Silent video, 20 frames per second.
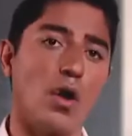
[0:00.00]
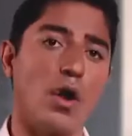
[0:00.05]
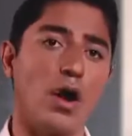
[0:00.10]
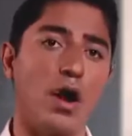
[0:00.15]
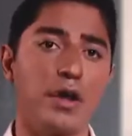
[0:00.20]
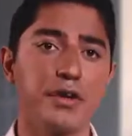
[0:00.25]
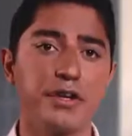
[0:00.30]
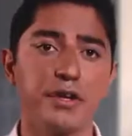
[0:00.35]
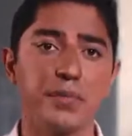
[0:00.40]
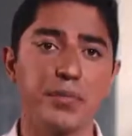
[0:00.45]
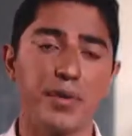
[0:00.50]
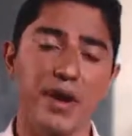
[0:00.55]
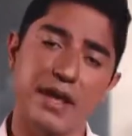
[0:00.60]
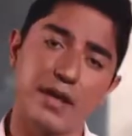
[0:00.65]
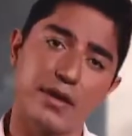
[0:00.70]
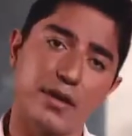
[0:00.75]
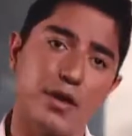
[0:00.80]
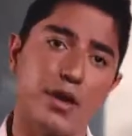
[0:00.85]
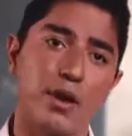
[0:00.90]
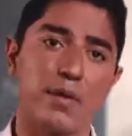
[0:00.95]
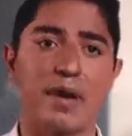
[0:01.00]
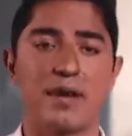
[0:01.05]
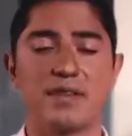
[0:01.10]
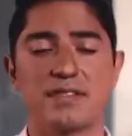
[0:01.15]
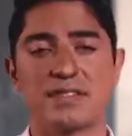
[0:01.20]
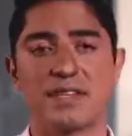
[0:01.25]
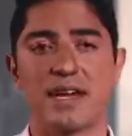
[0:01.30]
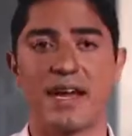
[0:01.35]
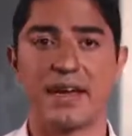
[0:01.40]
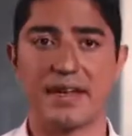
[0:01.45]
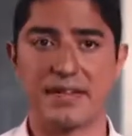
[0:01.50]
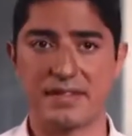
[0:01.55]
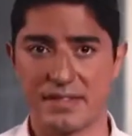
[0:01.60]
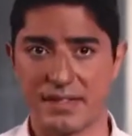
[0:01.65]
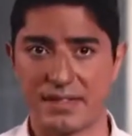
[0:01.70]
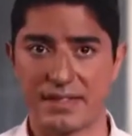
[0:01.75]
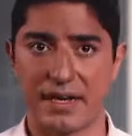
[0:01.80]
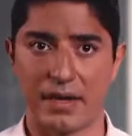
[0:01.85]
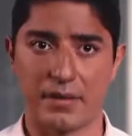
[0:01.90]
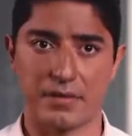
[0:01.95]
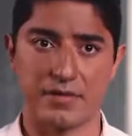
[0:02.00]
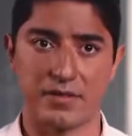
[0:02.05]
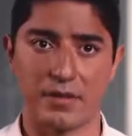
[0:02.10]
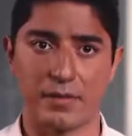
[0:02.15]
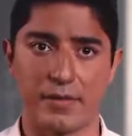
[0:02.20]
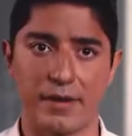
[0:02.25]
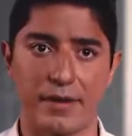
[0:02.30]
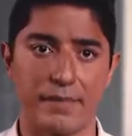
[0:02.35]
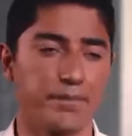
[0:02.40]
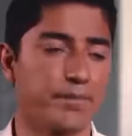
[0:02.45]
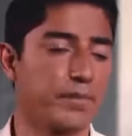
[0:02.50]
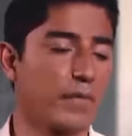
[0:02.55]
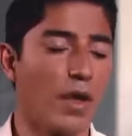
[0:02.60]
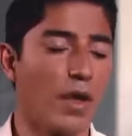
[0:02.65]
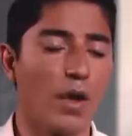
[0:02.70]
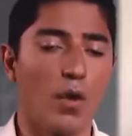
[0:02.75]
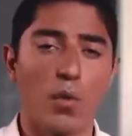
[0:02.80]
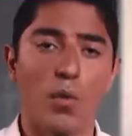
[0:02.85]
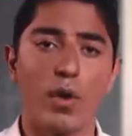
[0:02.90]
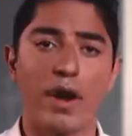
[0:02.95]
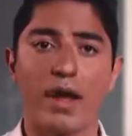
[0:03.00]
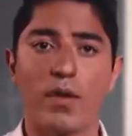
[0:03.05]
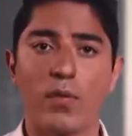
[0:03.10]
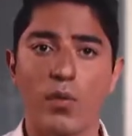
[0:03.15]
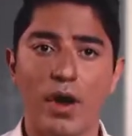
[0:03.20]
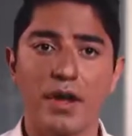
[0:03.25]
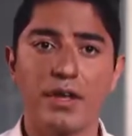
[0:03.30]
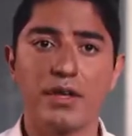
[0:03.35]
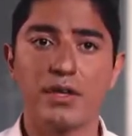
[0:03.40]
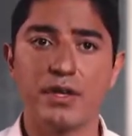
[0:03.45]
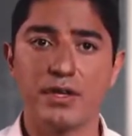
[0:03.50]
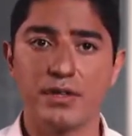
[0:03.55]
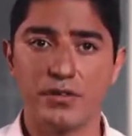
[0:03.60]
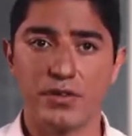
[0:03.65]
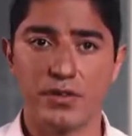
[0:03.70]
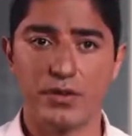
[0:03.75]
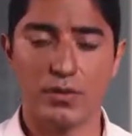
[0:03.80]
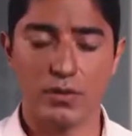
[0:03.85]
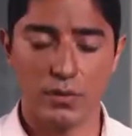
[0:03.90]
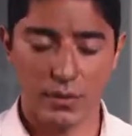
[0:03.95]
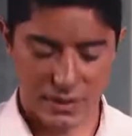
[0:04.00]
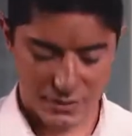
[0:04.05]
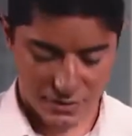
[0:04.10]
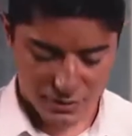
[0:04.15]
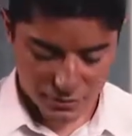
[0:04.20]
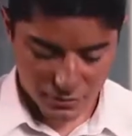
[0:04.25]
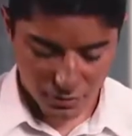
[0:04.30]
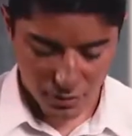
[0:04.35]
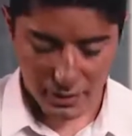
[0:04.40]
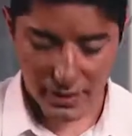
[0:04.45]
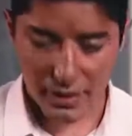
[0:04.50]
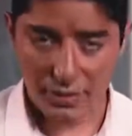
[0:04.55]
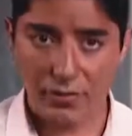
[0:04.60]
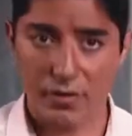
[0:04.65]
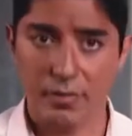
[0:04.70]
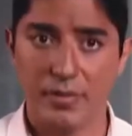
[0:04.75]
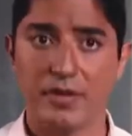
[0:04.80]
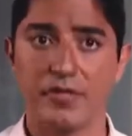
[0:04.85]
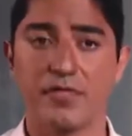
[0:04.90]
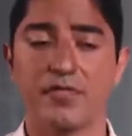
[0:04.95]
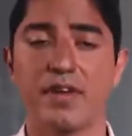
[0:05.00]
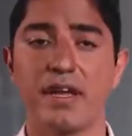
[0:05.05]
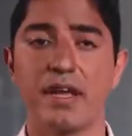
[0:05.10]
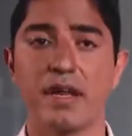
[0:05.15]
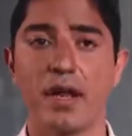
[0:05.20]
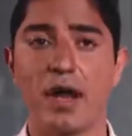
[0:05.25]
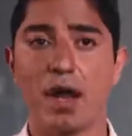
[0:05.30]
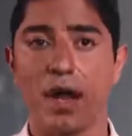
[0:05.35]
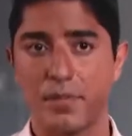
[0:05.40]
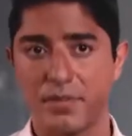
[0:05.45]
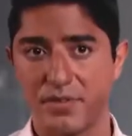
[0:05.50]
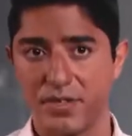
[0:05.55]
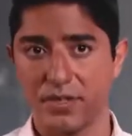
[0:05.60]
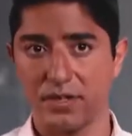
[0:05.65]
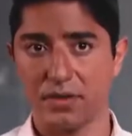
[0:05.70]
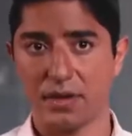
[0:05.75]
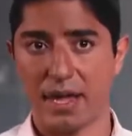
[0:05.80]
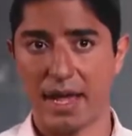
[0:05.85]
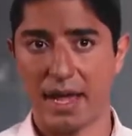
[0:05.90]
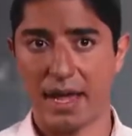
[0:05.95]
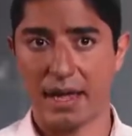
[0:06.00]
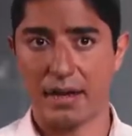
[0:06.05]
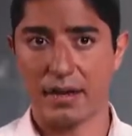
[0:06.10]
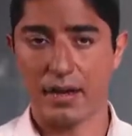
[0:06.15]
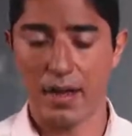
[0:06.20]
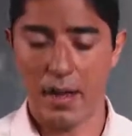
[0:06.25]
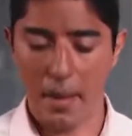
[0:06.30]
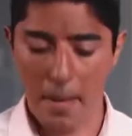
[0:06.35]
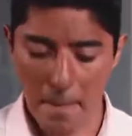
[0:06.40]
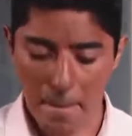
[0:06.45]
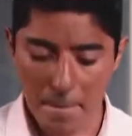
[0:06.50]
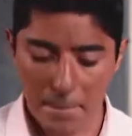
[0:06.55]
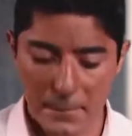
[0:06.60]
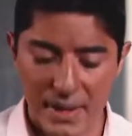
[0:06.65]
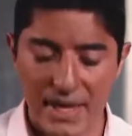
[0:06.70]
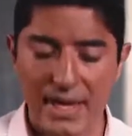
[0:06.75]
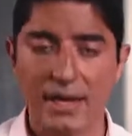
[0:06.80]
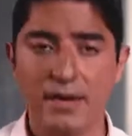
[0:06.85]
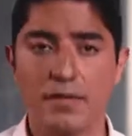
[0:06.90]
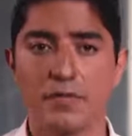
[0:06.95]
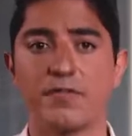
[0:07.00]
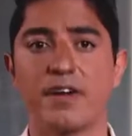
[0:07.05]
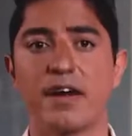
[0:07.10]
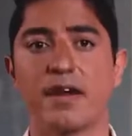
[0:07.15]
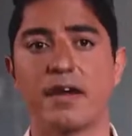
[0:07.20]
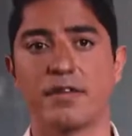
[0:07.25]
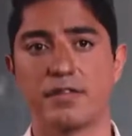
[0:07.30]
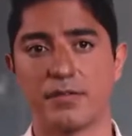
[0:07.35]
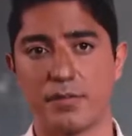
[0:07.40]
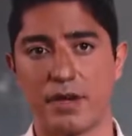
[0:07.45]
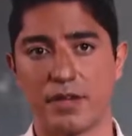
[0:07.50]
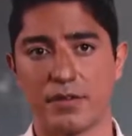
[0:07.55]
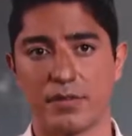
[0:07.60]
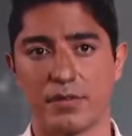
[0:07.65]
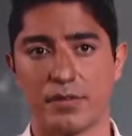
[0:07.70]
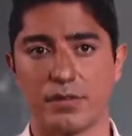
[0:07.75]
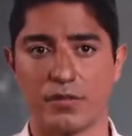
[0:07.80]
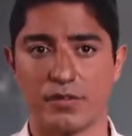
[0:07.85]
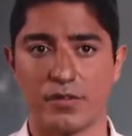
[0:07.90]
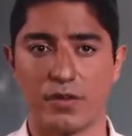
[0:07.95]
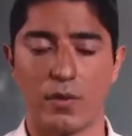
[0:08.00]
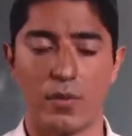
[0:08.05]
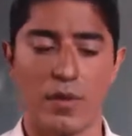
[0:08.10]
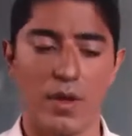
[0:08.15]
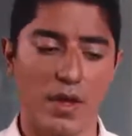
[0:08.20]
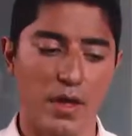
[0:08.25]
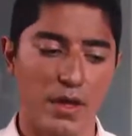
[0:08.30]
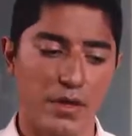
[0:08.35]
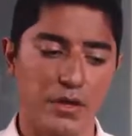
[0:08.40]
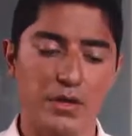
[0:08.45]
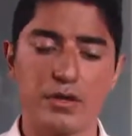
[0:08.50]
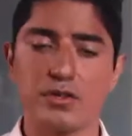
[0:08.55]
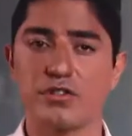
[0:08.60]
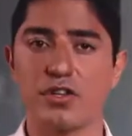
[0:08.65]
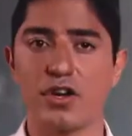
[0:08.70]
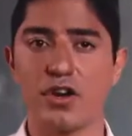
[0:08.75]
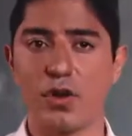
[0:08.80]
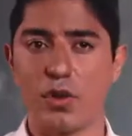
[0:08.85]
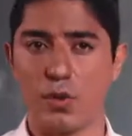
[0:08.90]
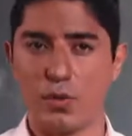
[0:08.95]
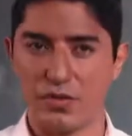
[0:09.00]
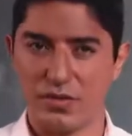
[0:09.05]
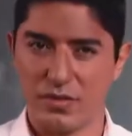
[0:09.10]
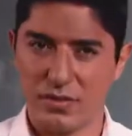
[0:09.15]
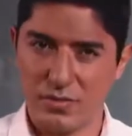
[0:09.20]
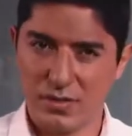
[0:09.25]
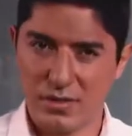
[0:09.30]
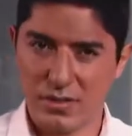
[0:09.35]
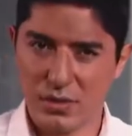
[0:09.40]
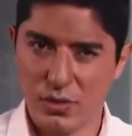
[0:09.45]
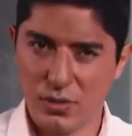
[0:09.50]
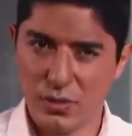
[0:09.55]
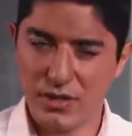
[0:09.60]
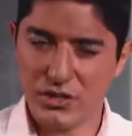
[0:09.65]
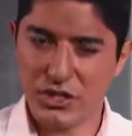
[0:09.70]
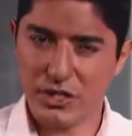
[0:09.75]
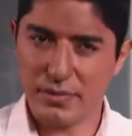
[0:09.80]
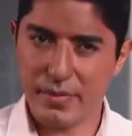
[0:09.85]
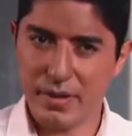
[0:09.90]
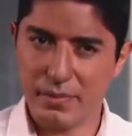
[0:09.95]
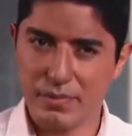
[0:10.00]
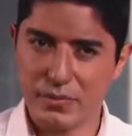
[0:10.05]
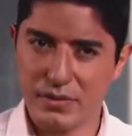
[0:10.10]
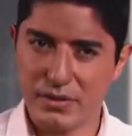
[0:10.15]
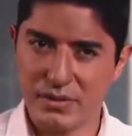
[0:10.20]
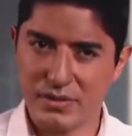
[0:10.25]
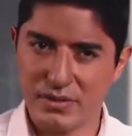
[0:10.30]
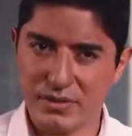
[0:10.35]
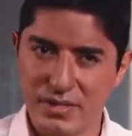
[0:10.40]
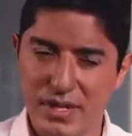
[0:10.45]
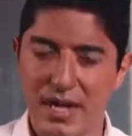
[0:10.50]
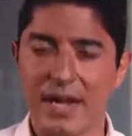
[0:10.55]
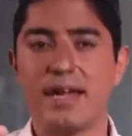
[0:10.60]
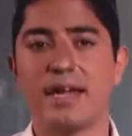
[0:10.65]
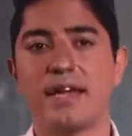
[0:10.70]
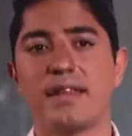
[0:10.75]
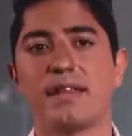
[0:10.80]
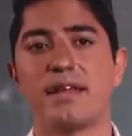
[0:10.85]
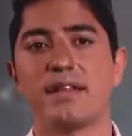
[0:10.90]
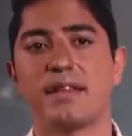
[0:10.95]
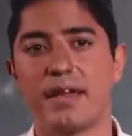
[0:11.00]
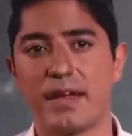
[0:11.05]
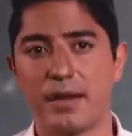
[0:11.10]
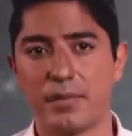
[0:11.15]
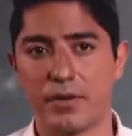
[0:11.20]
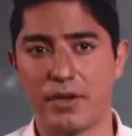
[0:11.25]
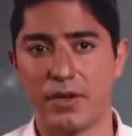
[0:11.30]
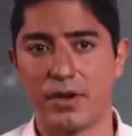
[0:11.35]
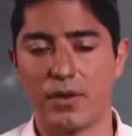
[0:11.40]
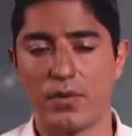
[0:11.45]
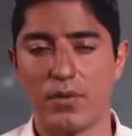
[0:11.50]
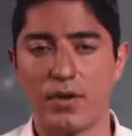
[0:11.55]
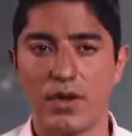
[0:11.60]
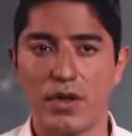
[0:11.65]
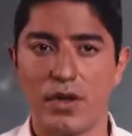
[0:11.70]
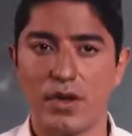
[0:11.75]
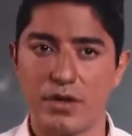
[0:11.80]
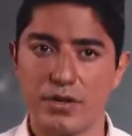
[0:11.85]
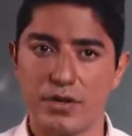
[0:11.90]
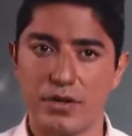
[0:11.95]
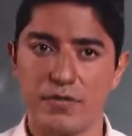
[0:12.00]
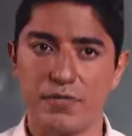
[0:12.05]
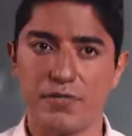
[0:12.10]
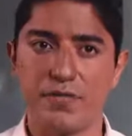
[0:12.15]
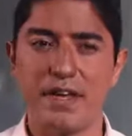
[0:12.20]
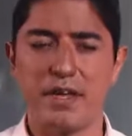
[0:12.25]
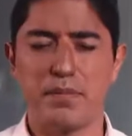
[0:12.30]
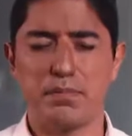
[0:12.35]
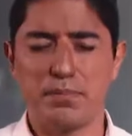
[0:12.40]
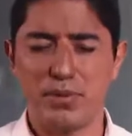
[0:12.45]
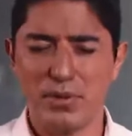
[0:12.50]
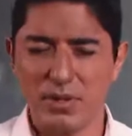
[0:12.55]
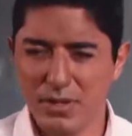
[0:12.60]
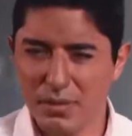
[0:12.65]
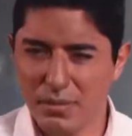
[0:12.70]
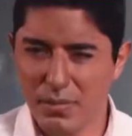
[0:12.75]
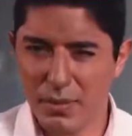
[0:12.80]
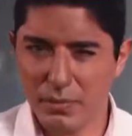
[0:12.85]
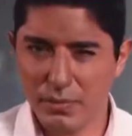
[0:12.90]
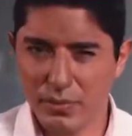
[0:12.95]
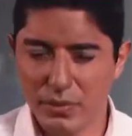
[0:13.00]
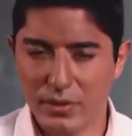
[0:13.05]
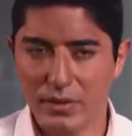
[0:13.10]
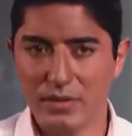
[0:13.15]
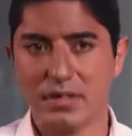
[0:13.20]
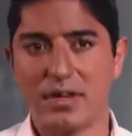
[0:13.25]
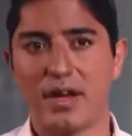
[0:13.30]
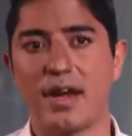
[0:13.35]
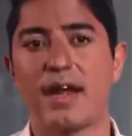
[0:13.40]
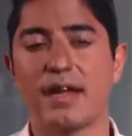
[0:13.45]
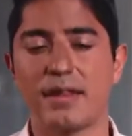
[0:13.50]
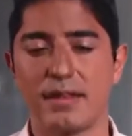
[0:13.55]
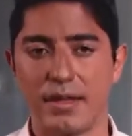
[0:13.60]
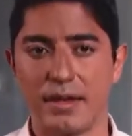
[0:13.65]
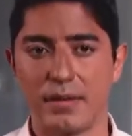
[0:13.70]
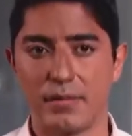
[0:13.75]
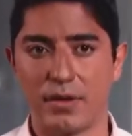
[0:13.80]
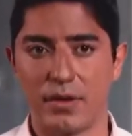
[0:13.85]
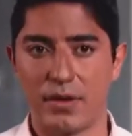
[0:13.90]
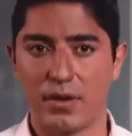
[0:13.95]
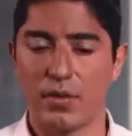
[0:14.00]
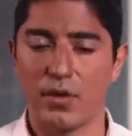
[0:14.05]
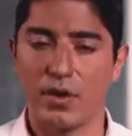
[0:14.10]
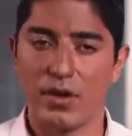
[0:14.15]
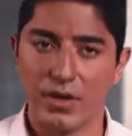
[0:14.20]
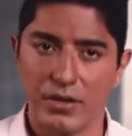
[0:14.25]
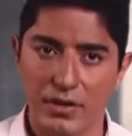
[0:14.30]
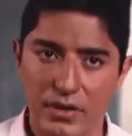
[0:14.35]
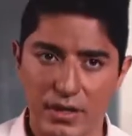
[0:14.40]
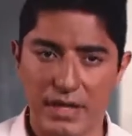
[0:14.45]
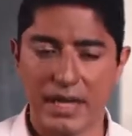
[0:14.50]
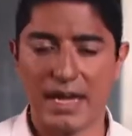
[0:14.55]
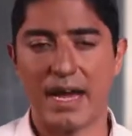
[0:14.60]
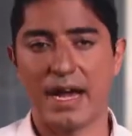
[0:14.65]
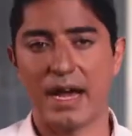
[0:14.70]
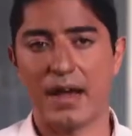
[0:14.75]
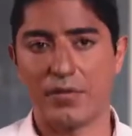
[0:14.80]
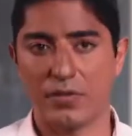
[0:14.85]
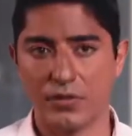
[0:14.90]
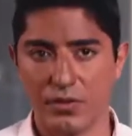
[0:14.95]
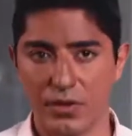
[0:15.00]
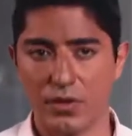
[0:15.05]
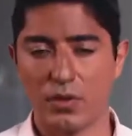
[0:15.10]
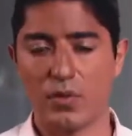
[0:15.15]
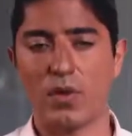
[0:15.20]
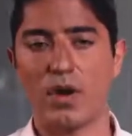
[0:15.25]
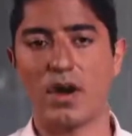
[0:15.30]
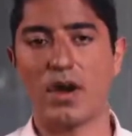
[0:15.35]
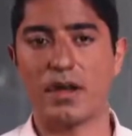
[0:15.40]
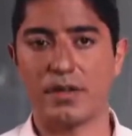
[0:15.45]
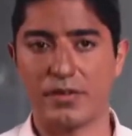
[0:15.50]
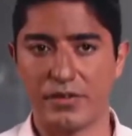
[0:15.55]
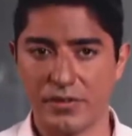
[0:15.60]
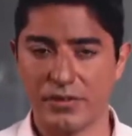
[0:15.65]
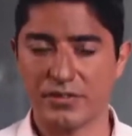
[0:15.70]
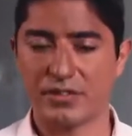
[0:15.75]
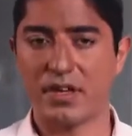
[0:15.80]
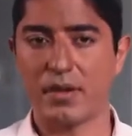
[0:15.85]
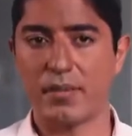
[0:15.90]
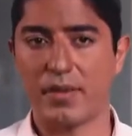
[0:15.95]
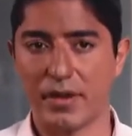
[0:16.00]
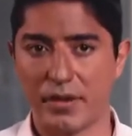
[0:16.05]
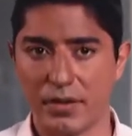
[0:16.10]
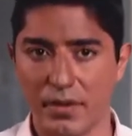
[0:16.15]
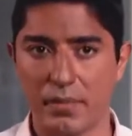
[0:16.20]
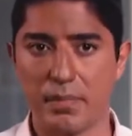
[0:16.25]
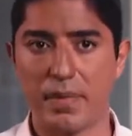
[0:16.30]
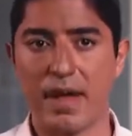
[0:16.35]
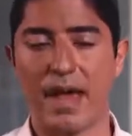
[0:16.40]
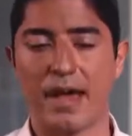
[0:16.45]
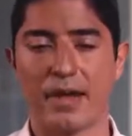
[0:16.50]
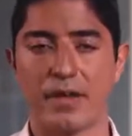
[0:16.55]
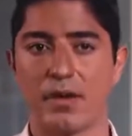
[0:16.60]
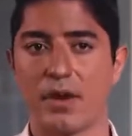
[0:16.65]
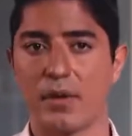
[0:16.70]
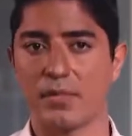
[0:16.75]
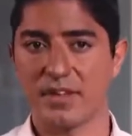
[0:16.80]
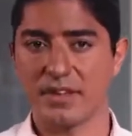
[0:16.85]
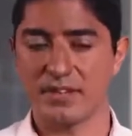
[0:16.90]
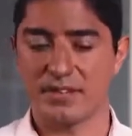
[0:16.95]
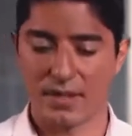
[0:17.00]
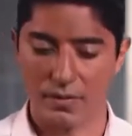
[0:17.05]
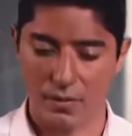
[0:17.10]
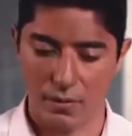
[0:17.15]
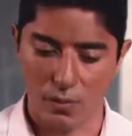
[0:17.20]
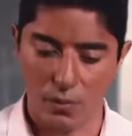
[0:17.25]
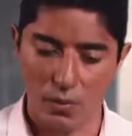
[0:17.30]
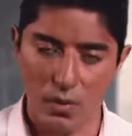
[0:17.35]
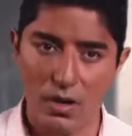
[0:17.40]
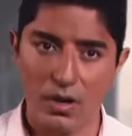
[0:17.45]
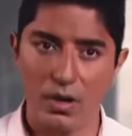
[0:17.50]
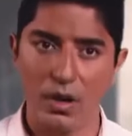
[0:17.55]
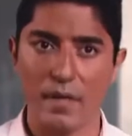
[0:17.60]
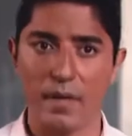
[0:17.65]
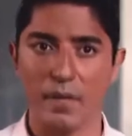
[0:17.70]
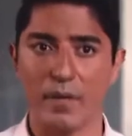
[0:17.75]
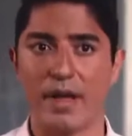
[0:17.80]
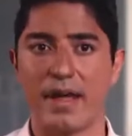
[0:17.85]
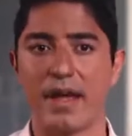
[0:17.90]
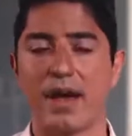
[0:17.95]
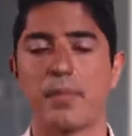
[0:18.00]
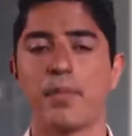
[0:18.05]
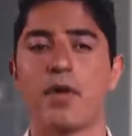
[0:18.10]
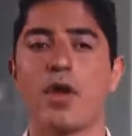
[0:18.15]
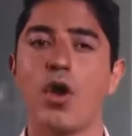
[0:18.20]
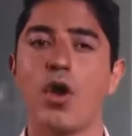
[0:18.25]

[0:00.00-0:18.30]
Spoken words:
On your break, go outside and sit down somewhere. What I want you to do is, starting from your feet up to your head, pick various muscles. So your toes, crunch them up real tight and then let them go. Your feet, pull them up real tight, let them go. Your calves, your quads, your stomach, your back, your arms, etc. Work all the way up.